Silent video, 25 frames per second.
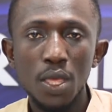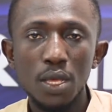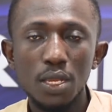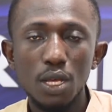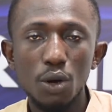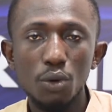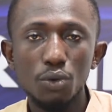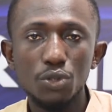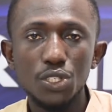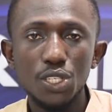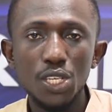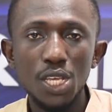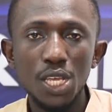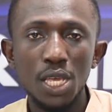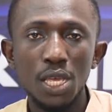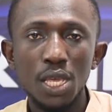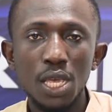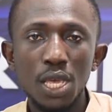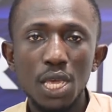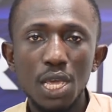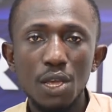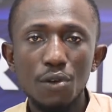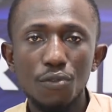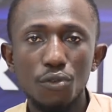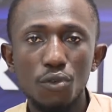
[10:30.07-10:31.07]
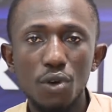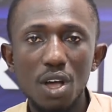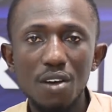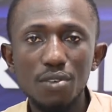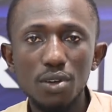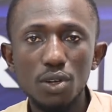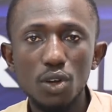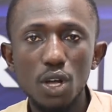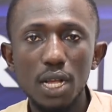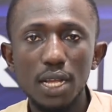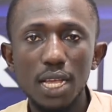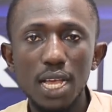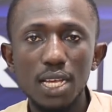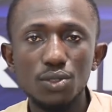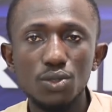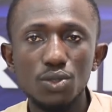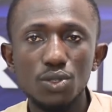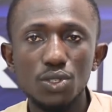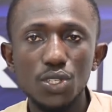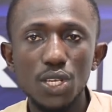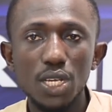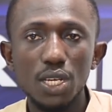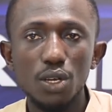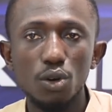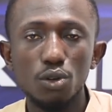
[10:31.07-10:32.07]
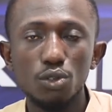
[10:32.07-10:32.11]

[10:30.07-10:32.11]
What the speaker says: they'll see if whoever gets to take